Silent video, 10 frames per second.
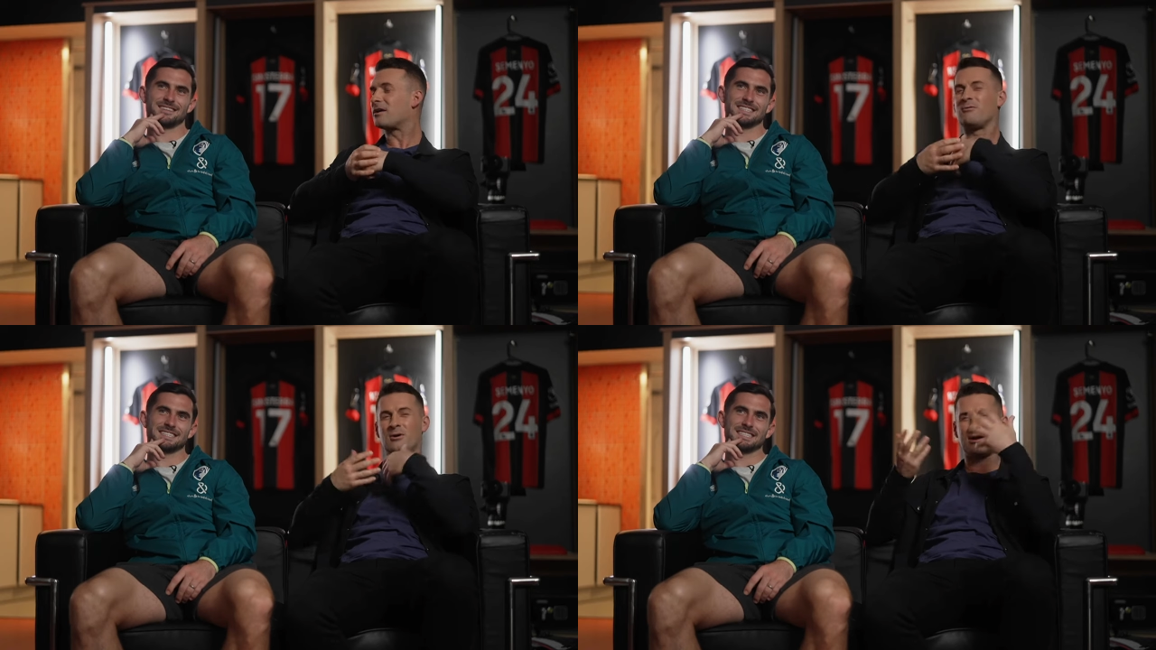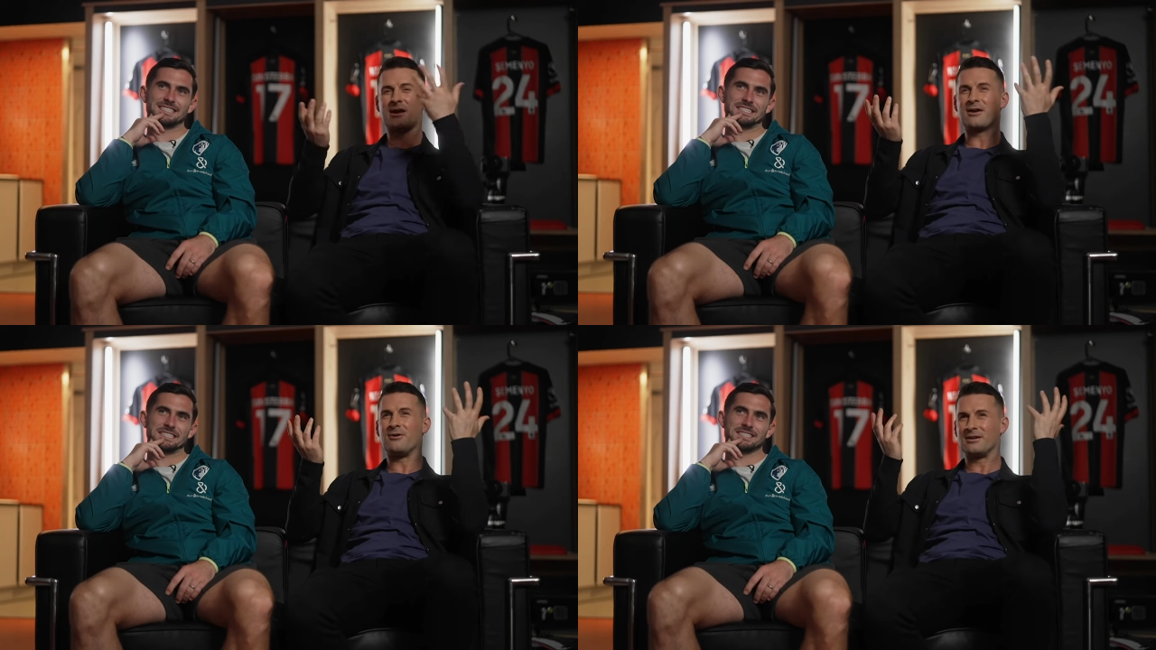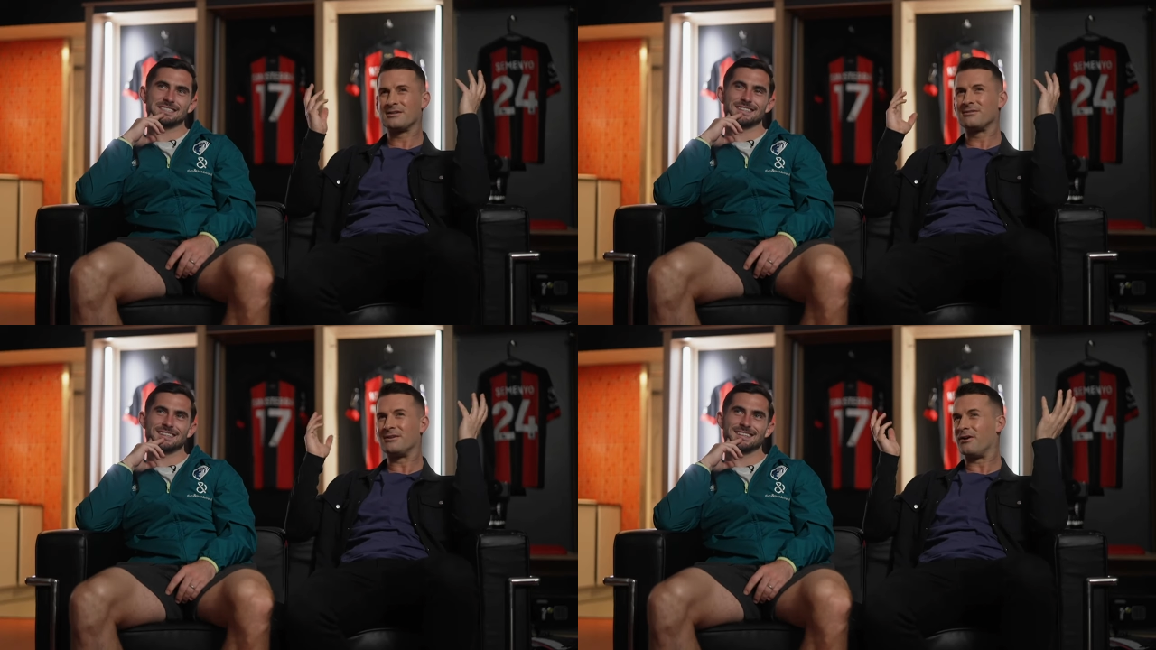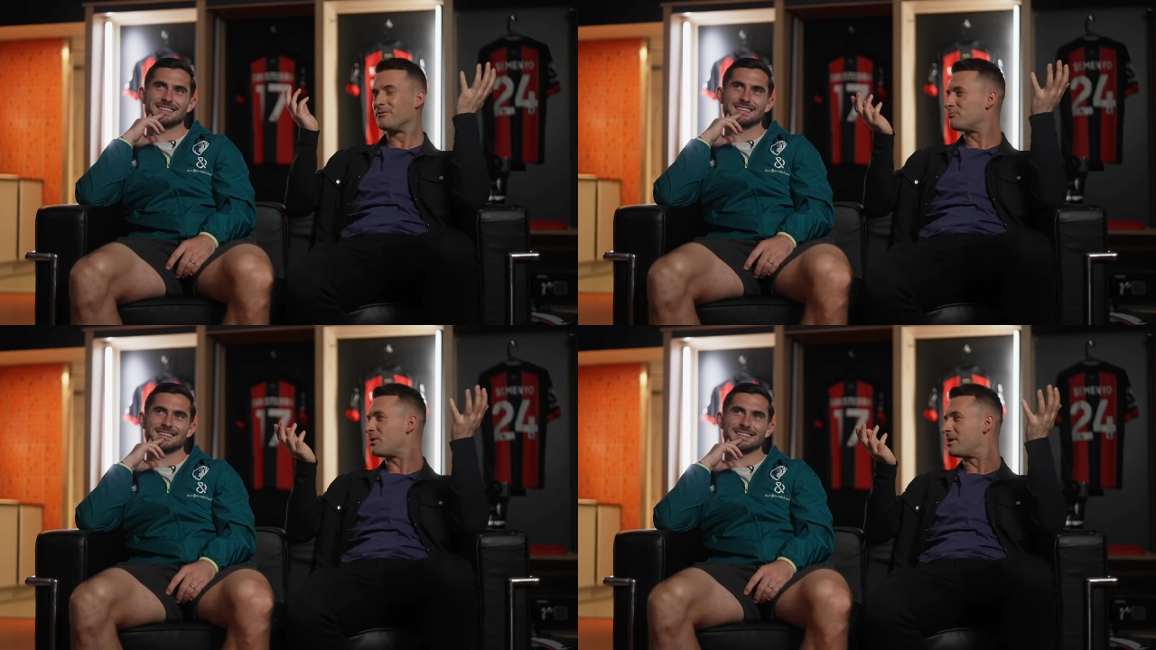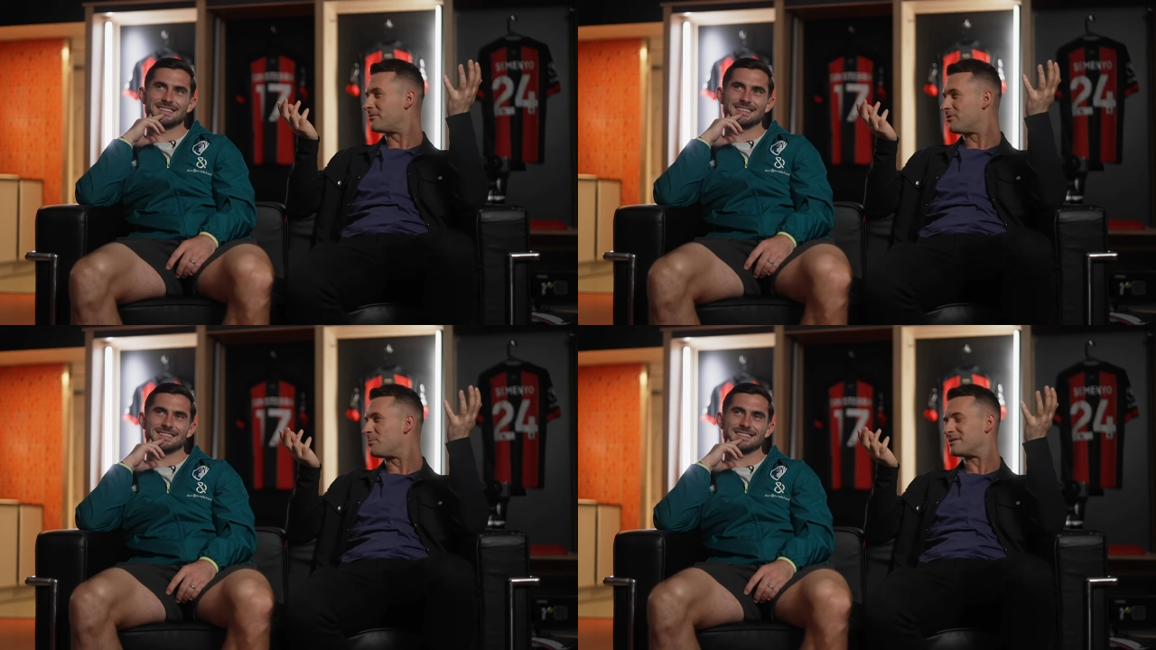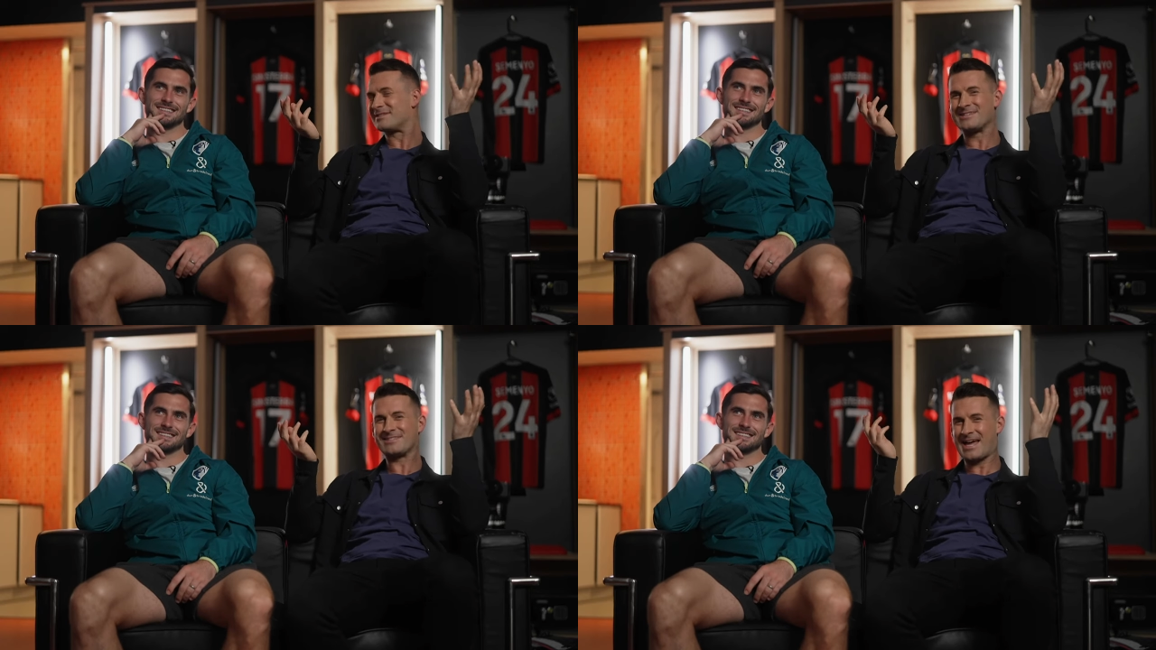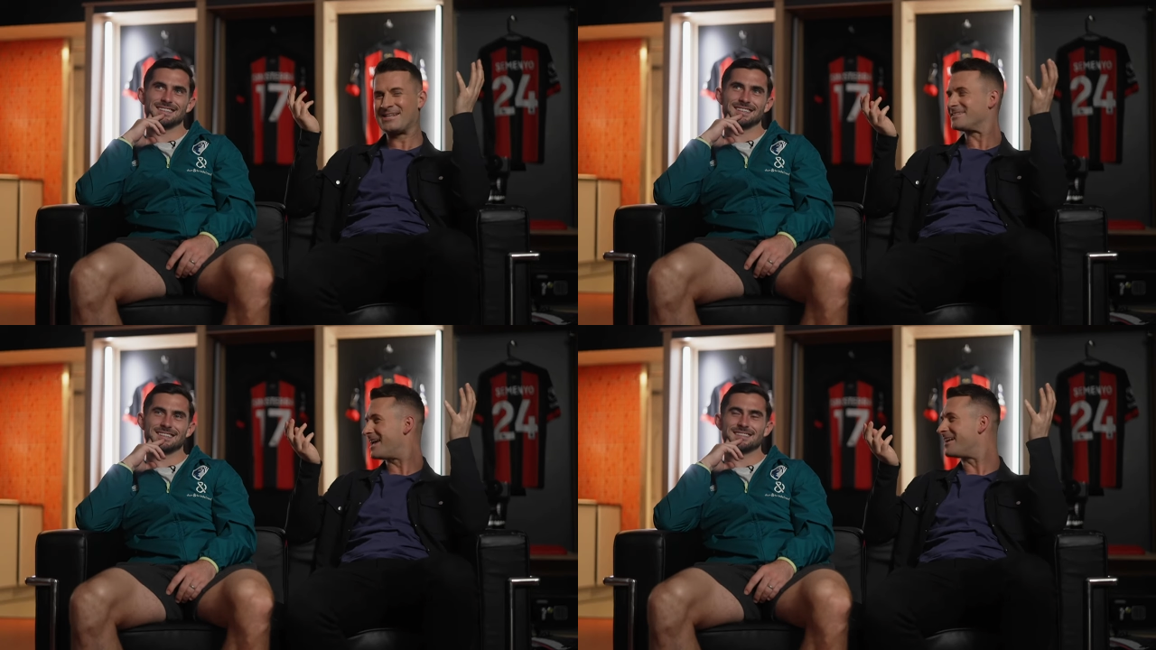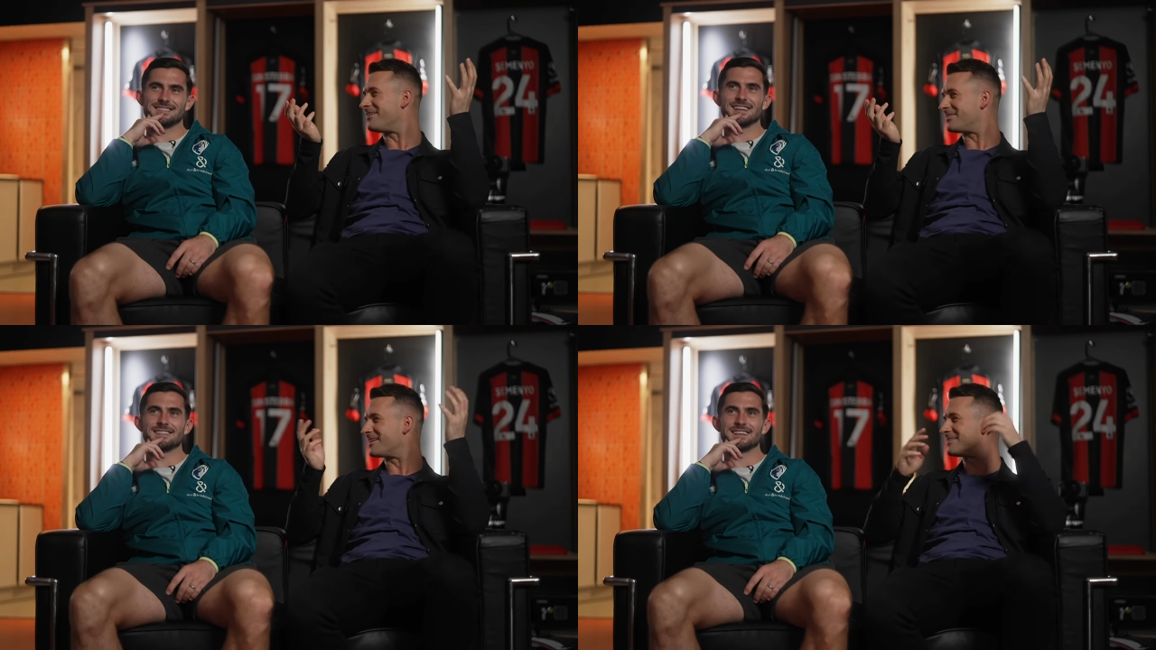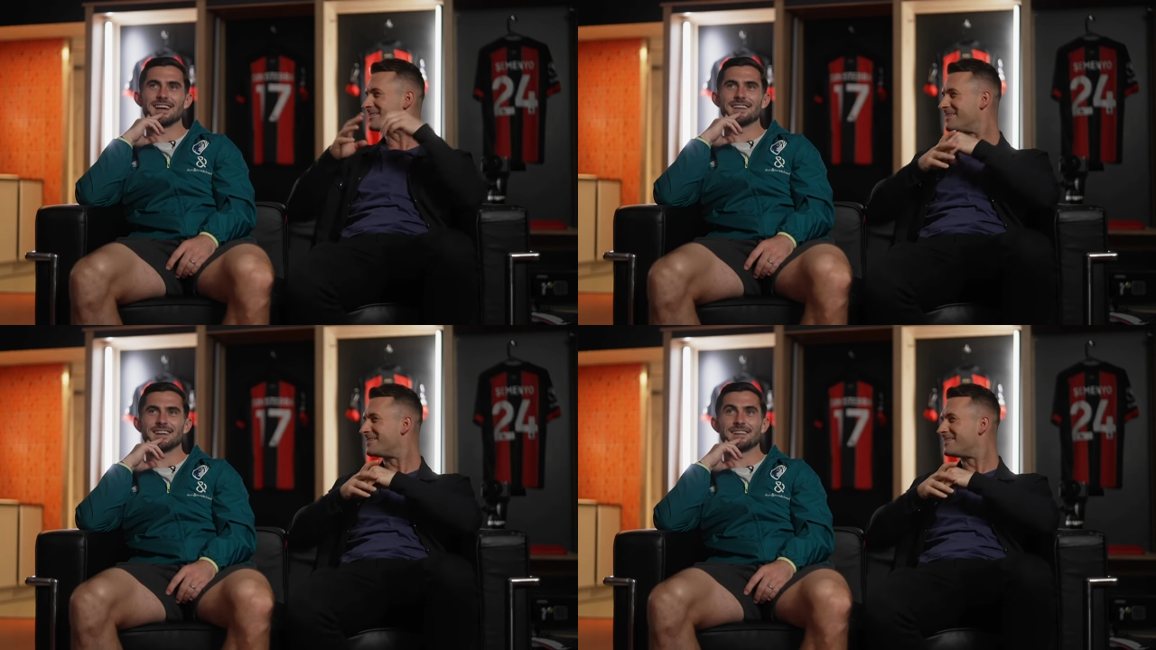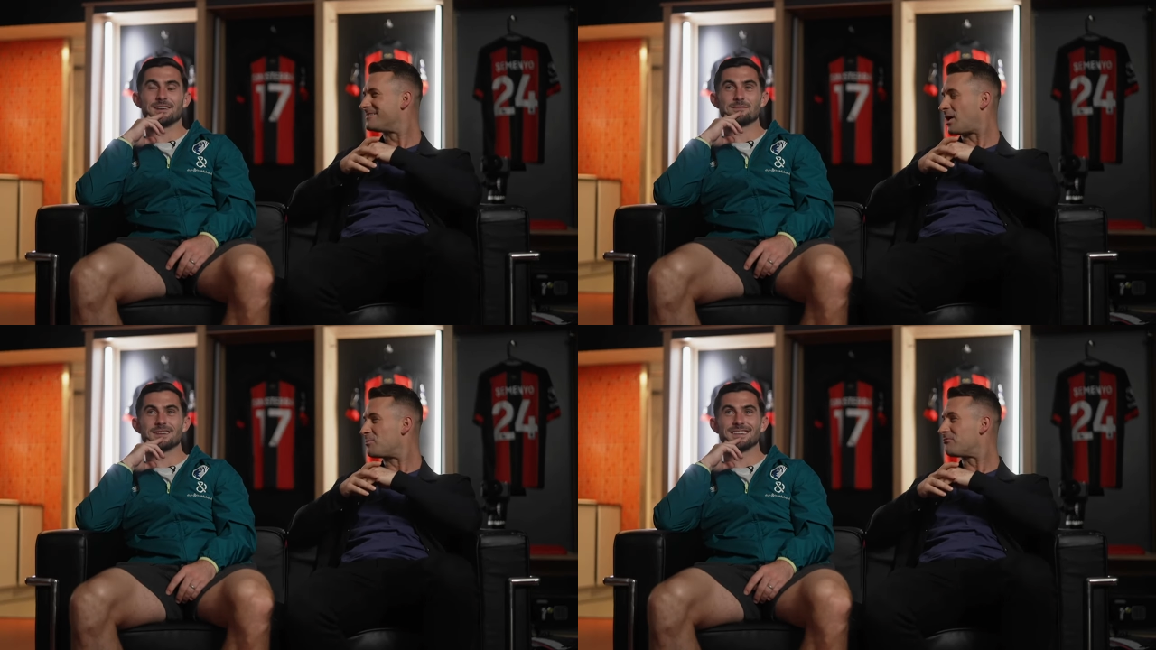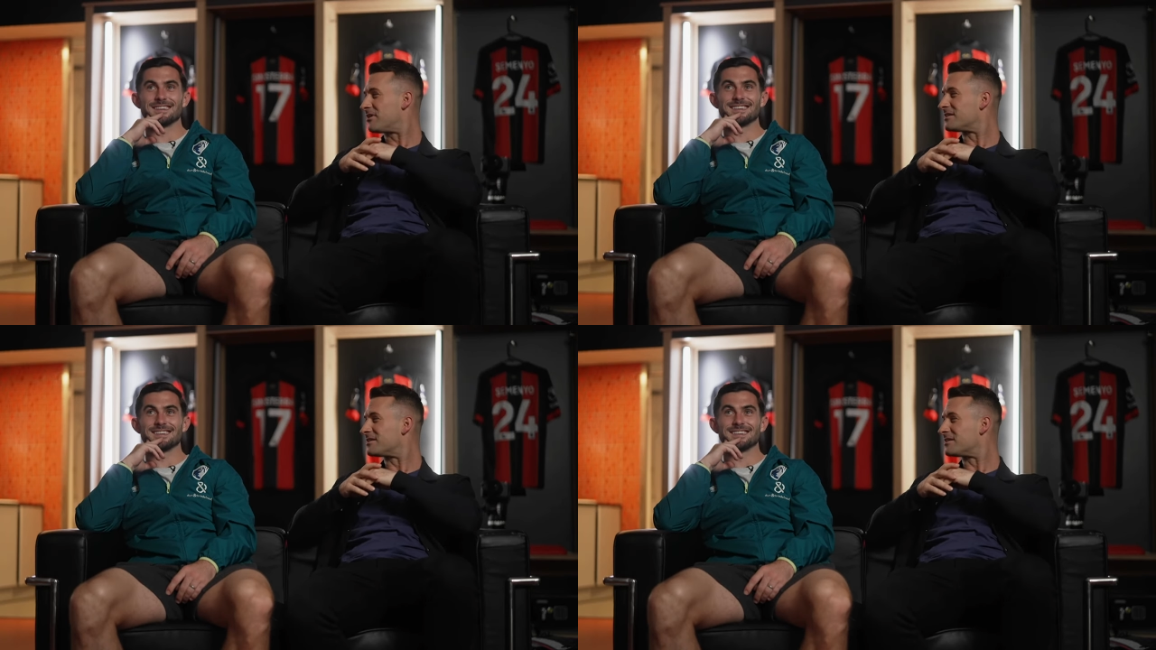Speaker 1: I well, hang on, you know, Premier League footballer, t- 10 and 10, I 10 think. and 10, yeah. Double be.